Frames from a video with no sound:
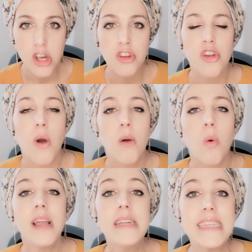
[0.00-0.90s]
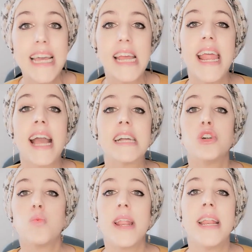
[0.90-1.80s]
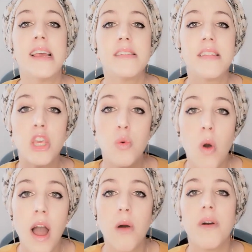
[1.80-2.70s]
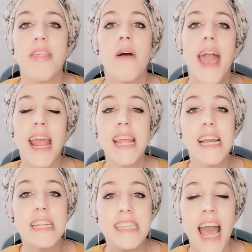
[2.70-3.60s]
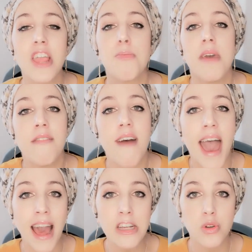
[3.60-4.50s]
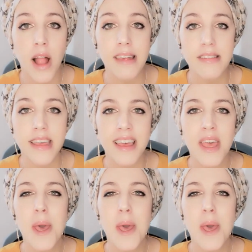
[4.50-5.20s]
So I want you to connect to what it is that you want without any attachment of actualizing.